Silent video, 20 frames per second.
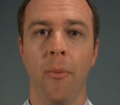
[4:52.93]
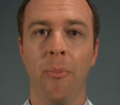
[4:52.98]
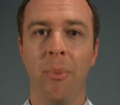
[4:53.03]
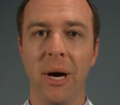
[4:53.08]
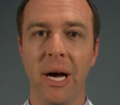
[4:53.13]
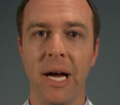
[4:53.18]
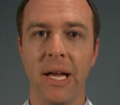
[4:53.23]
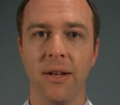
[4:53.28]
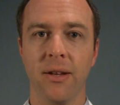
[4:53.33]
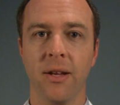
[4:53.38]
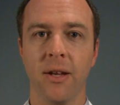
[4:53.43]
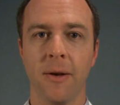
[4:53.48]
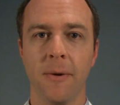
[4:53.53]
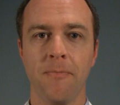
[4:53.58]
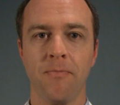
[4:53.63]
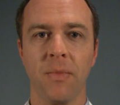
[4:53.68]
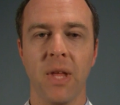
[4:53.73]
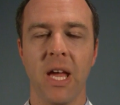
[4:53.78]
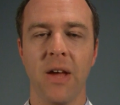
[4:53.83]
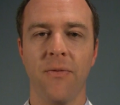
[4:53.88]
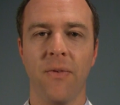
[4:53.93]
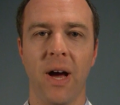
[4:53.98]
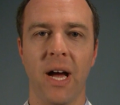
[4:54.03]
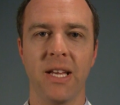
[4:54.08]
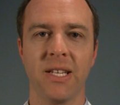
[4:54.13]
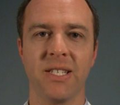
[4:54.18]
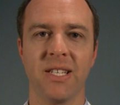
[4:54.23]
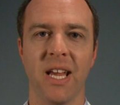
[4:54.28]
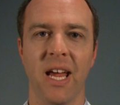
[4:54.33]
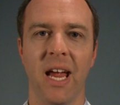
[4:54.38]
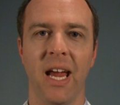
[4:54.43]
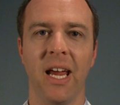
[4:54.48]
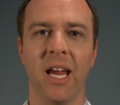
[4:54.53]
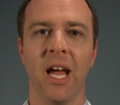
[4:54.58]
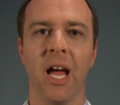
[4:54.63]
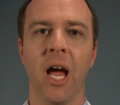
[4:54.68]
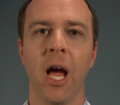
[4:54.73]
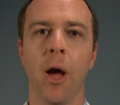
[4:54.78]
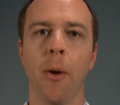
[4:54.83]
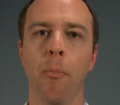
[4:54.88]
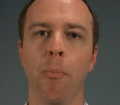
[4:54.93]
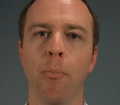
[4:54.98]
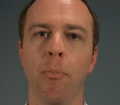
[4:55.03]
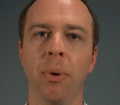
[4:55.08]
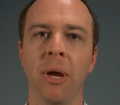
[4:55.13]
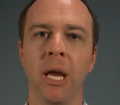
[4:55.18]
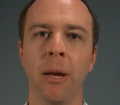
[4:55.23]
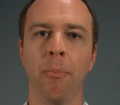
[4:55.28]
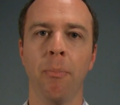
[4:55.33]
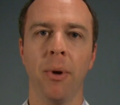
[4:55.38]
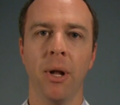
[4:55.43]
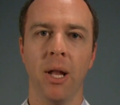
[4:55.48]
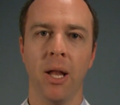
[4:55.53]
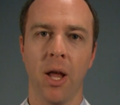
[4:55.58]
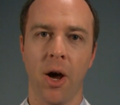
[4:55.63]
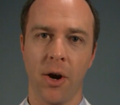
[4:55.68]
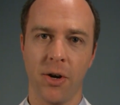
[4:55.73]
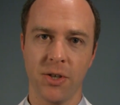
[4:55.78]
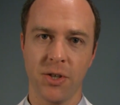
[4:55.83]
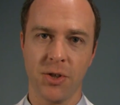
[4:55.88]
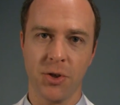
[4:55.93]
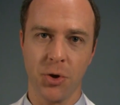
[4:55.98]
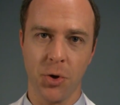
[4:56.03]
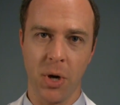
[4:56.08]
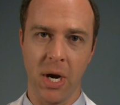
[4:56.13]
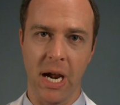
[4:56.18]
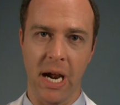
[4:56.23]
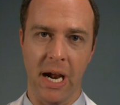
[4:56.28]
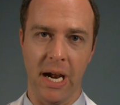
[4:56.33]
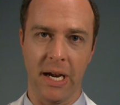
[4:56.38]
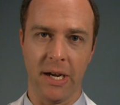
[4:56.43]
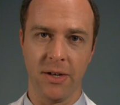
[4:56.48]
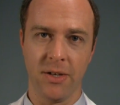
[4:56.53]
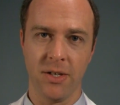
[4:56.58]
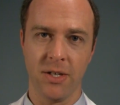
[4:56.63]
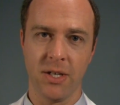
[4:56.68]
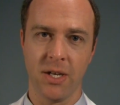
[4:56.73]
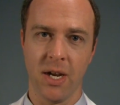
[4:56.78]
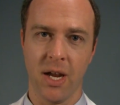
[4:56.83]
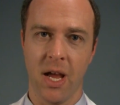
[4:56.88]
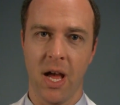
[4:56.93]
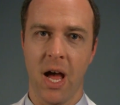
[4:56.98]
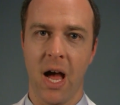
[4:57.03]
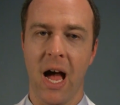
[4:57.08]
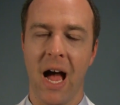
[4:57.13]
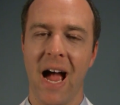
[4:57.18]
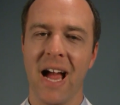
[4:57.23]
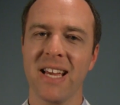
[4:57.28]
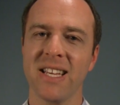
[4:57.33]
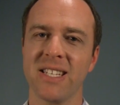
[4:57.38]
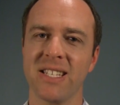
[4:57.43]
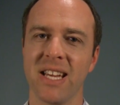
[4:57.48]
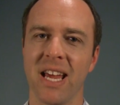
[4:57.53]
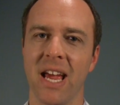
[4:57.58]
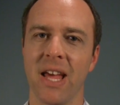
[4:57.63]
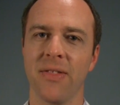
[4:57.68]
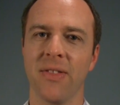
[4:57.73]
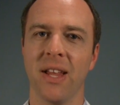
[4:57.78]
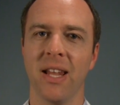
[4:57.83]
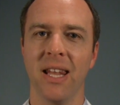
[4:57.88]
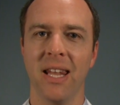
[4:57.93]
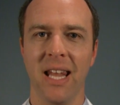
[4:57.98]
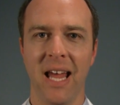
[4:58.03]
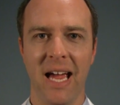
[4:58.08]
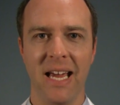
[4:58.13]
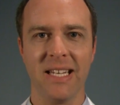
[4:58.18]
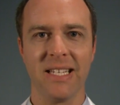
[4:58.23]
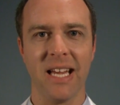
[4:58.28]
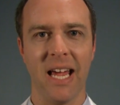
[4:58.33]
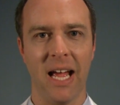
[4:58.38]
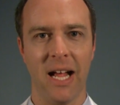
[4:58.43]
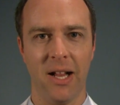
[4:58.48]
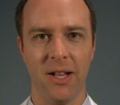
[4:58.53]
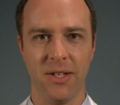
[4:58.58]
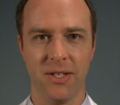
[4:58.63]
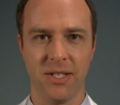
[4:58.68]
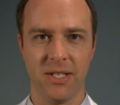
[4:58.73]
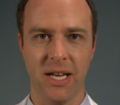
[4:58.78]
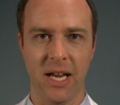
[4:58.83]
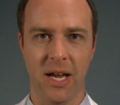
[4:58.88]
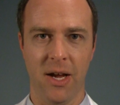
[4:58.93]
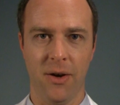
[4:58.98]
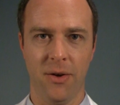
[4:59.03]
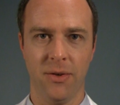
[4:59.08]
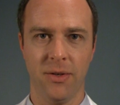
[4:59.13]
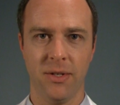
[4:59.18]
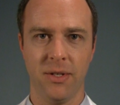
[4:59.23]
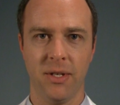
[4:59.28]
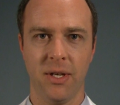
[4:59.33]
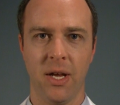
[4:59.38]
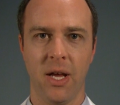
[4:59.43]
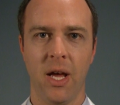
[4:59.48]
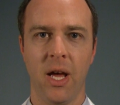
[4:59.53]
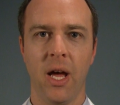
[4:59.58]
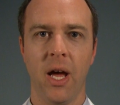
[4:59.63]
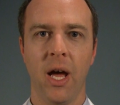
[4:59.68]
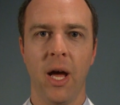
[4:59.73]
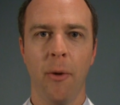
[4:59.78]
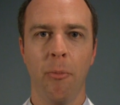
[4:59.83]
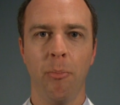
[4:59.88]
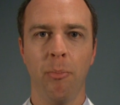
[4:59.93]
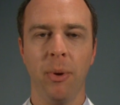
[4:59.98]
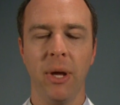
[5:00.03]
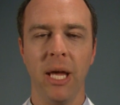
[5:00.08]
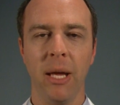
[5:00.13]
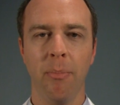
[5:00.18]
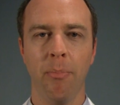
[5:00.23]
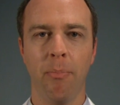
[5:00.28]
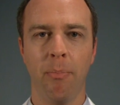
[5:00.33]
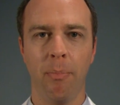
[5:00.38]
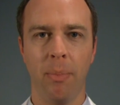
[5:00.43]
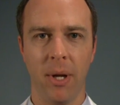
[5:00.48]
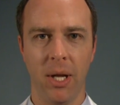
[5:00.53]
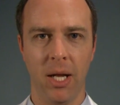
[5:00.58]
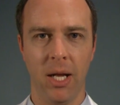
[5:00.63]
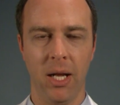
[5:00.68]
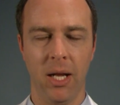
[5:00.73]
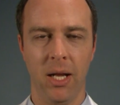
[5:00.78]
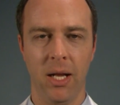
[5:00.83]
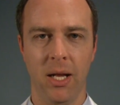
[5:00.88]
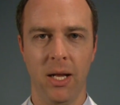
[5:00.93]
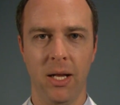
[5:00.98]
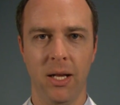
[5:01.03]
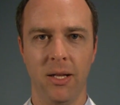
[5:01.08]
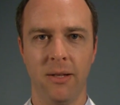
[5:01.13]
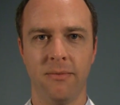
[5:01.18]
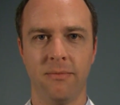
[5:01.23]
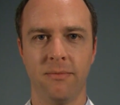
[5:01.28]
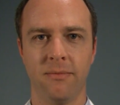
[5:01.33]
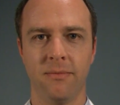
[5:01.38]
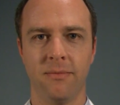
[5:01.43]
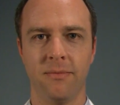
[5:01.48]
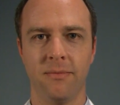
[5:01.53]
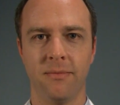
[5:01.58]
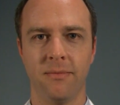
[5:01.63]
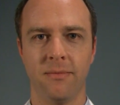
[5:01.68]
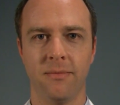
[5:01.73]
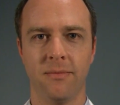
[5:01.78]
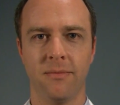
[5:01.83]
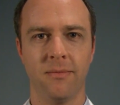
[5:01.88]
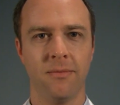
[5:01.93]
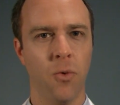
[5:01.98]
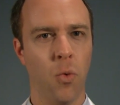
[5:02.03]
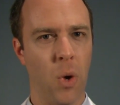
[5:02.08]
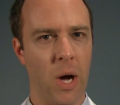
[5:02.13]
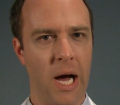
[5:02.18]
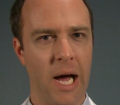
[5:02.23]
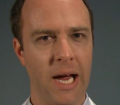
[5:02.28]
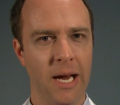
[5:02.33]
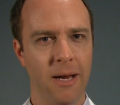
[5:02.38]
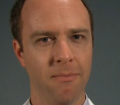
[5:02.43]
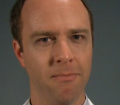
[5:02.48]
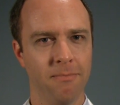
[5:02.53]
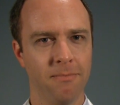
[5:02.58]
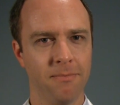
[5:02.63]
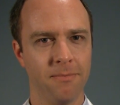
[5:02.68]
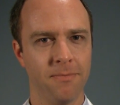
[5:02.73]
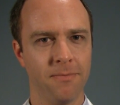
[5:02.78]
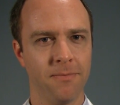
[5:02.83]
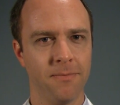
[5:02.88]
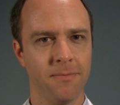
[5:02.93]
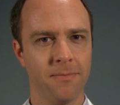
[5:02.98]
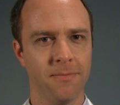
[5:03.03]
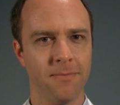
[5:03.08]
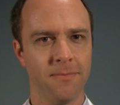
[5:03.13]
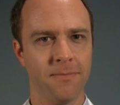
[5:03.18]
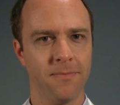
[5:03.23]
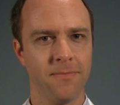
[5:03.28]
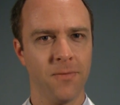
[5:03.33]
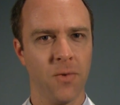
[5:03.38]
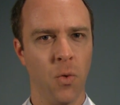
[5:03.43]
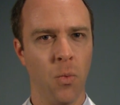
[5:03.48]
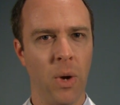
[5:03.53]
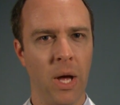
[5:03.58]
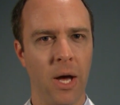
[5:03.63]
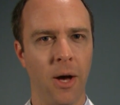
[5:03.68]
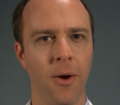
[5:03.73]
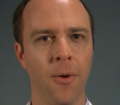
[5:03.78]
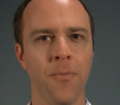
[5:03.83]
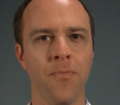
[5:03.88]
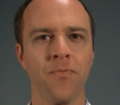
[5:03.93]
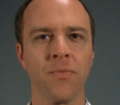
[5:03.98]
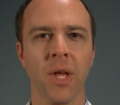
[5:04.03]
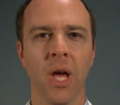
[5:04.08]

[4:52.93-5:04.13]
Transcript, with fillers: But if I say people are strange, I say the light L sound. People. Why? Well,